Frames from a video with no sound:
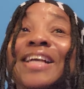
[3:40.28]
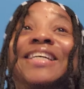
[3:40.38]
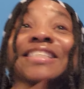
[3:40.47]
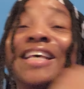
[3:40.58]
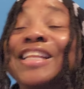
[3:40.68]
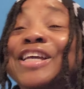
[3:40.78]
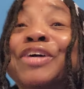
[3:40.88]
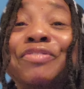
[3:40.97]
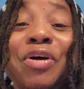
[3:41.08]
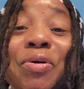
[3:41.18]
because I
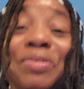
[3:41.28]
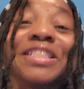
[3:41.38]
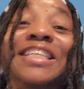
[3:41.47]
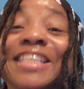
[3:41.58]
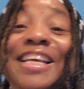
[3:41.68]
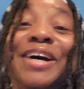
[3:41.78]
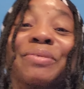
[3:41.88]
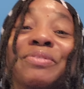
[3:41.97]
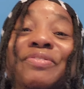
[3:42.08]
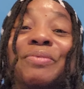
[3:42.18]
love cozying
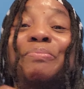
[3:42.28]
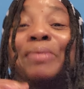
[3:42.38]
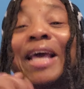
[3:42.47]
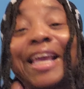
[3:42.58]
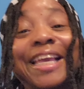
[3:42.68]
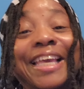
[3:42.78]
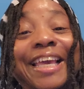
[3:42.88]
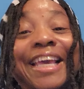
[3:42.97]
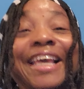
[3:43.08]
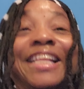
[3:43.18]
up with a
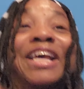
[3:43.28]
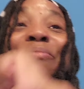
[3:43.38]
blanket